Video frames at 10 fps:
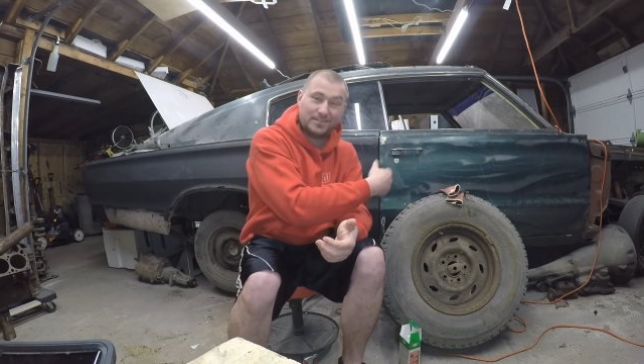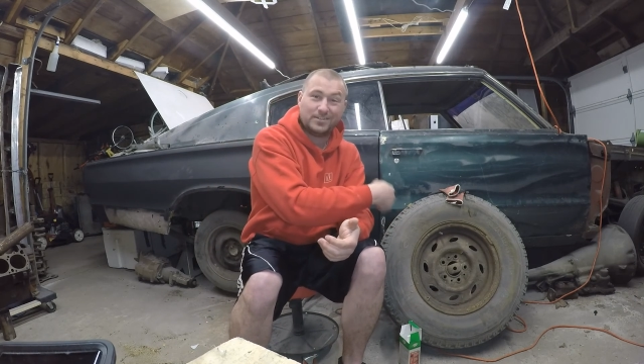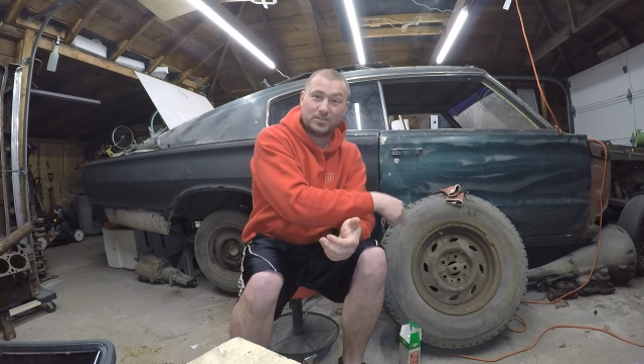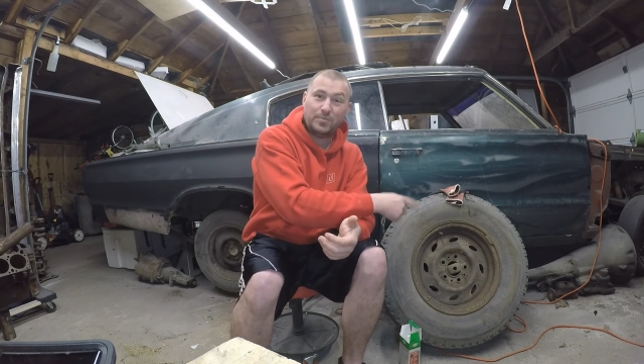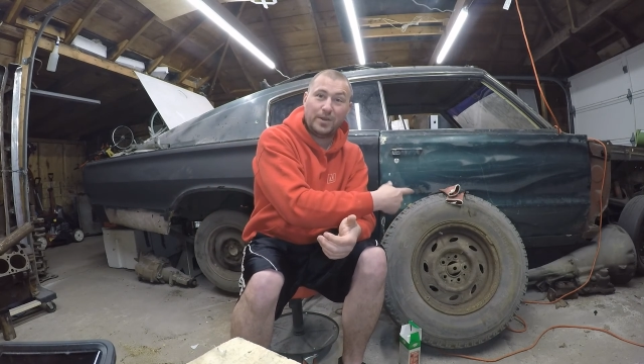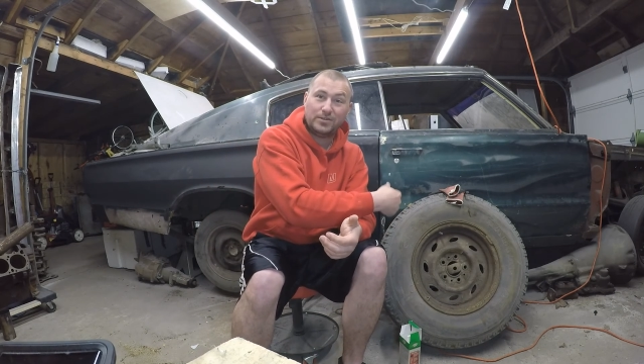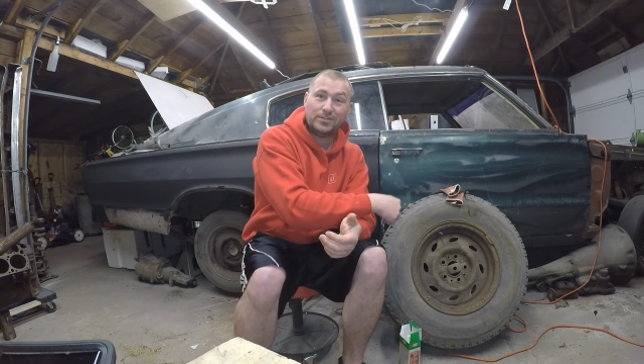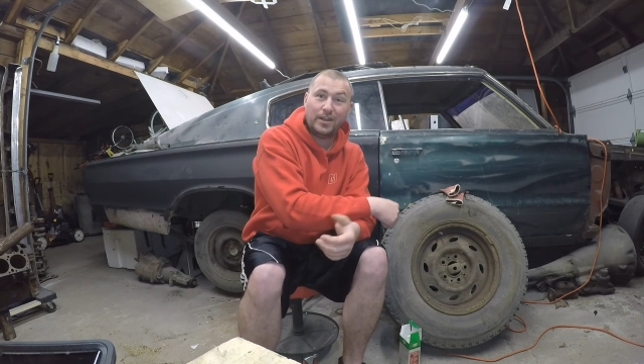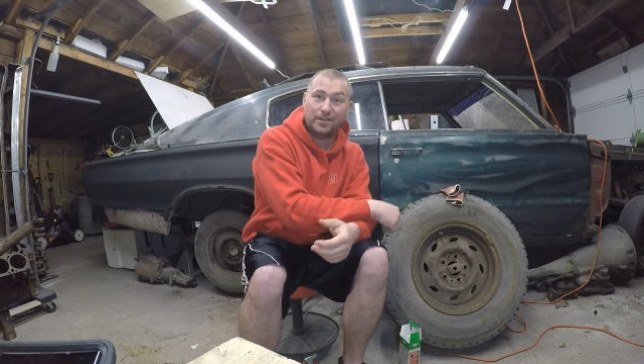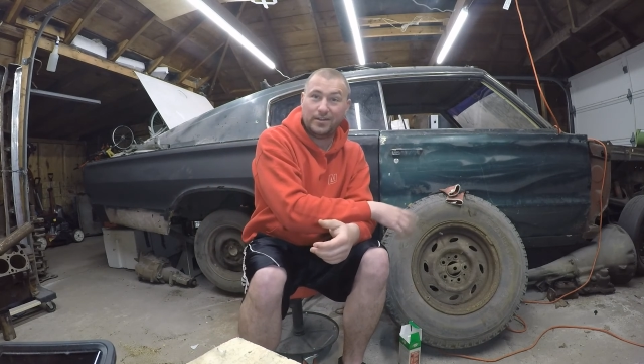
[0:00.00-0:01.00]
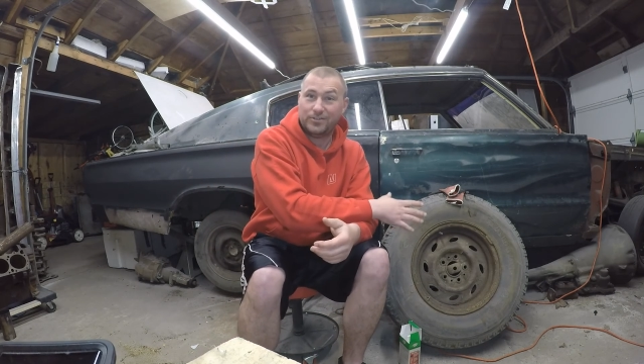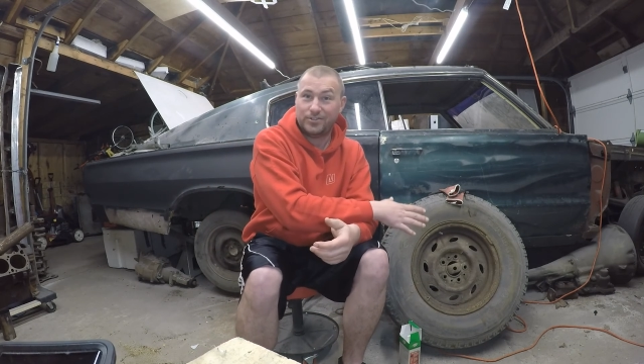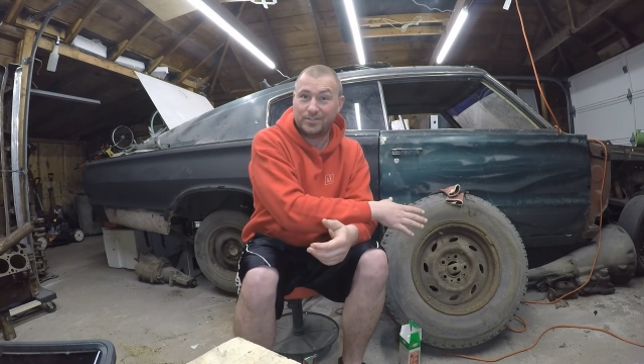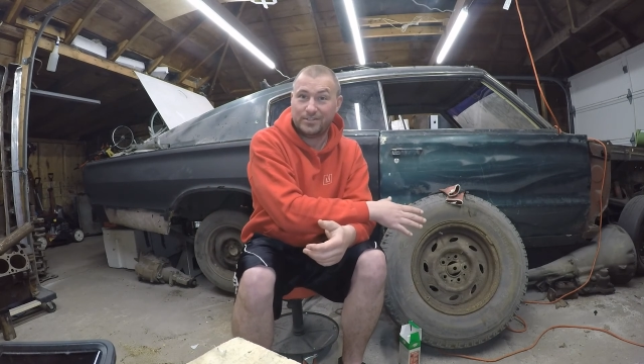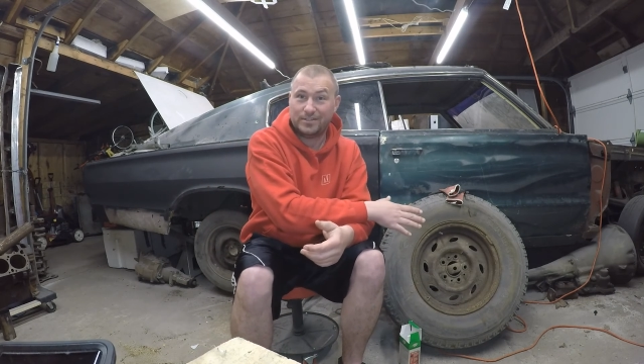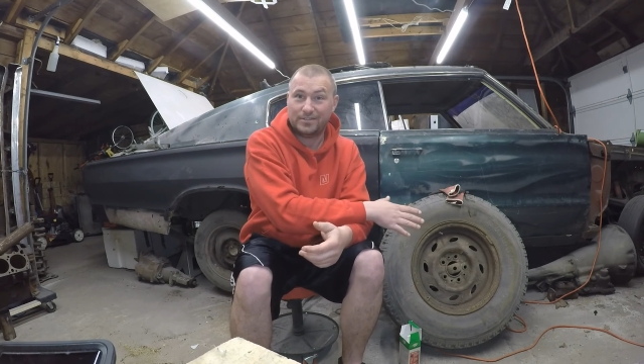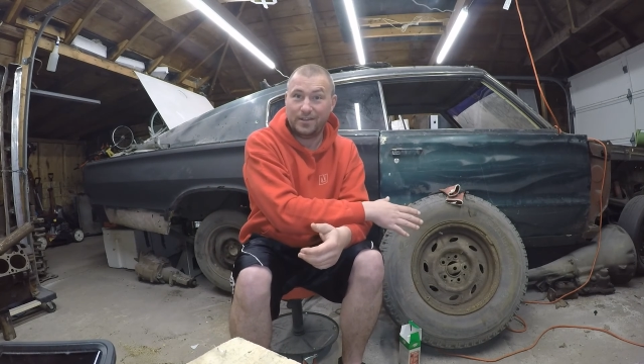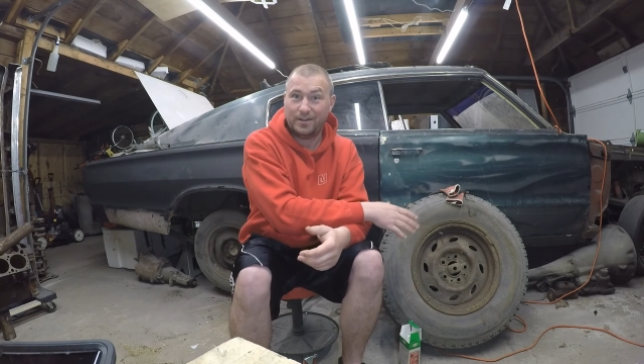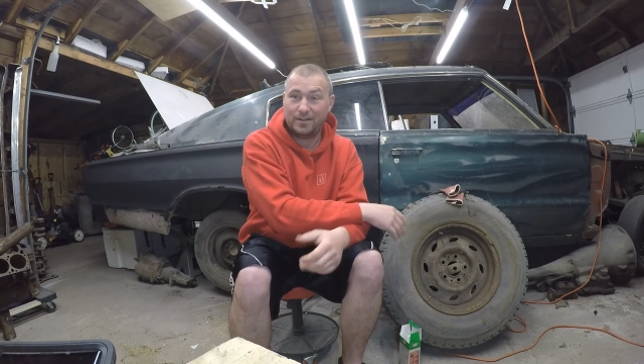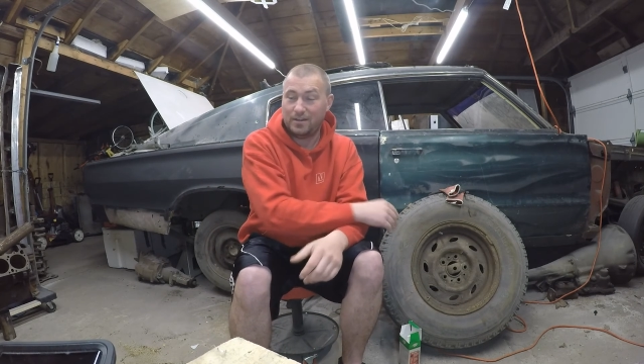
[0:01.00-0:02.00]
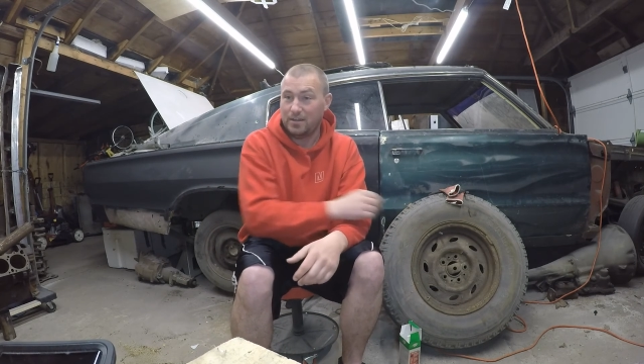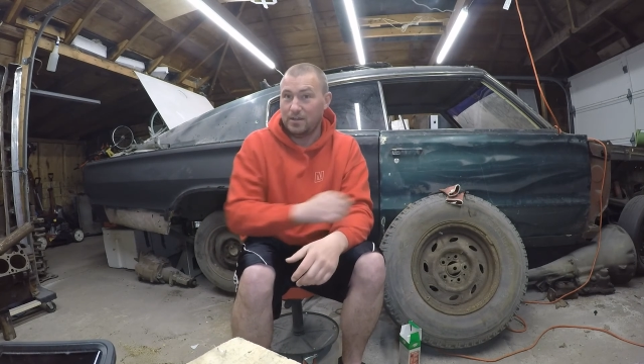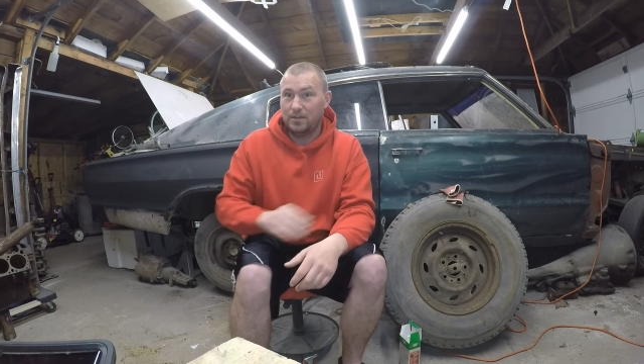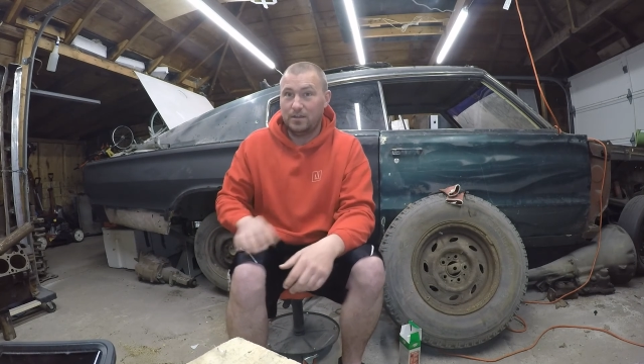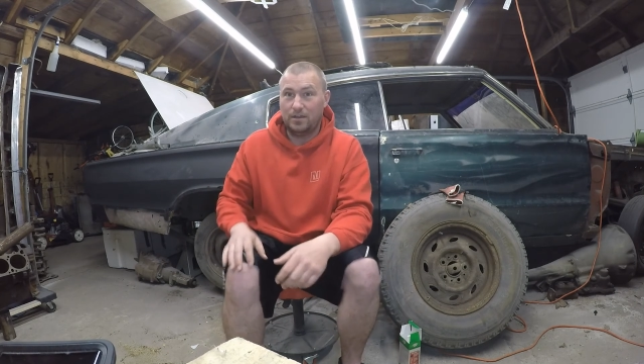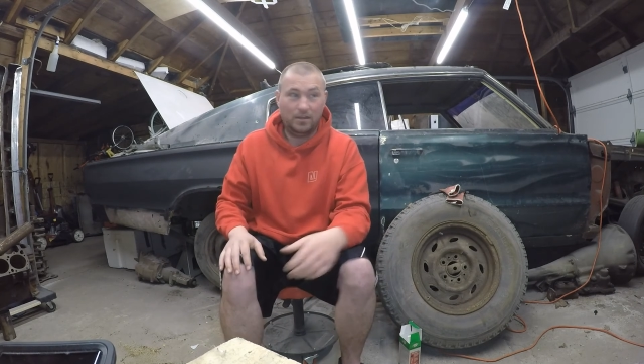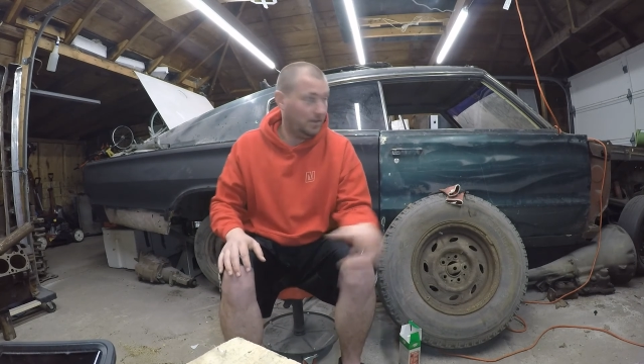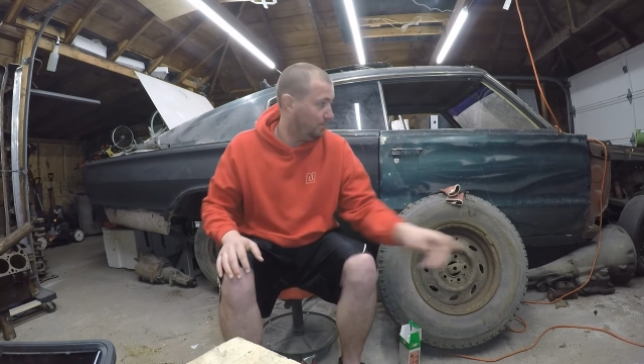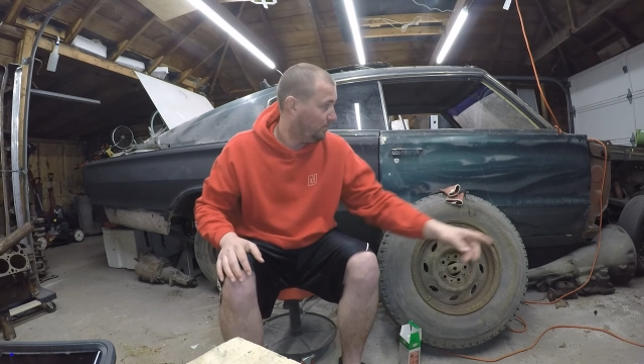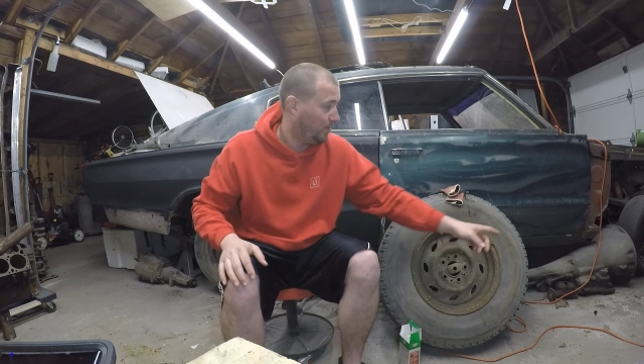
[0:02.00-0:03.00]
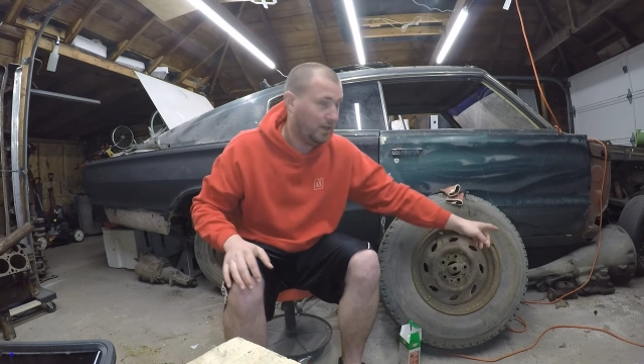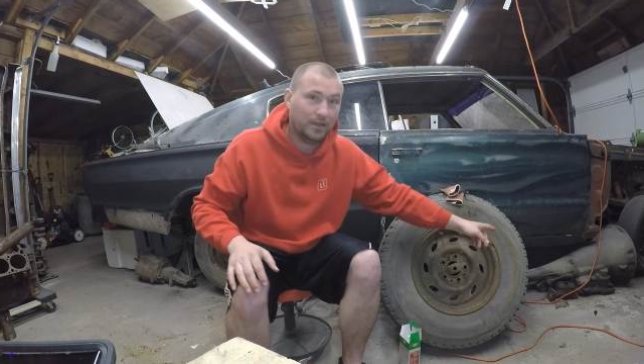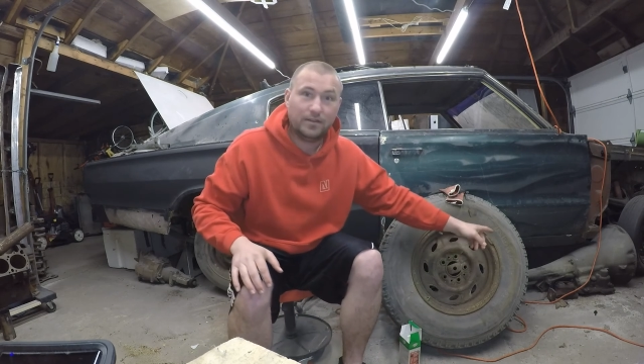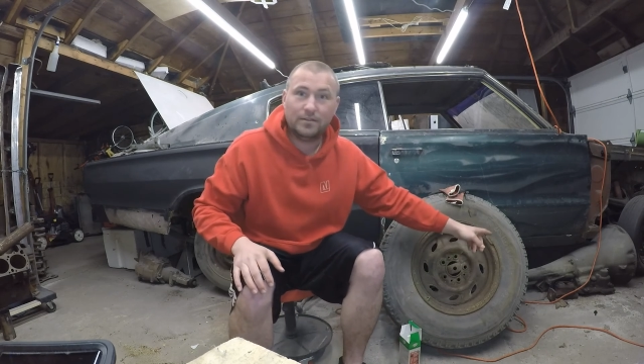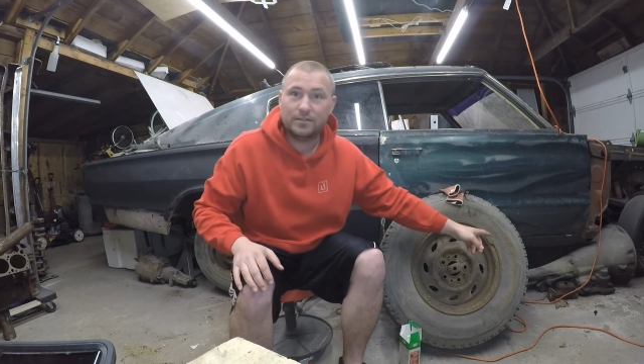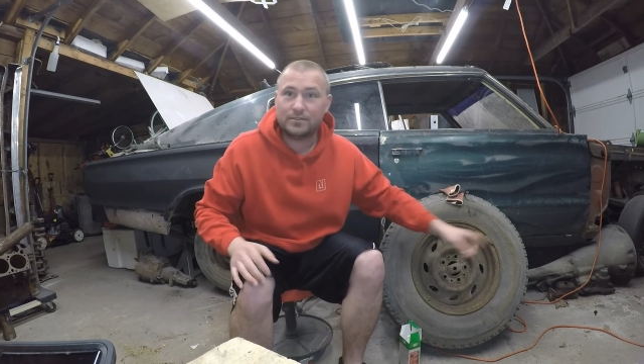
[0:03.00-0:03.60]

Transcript: is a spare tire and it just sits there. But let's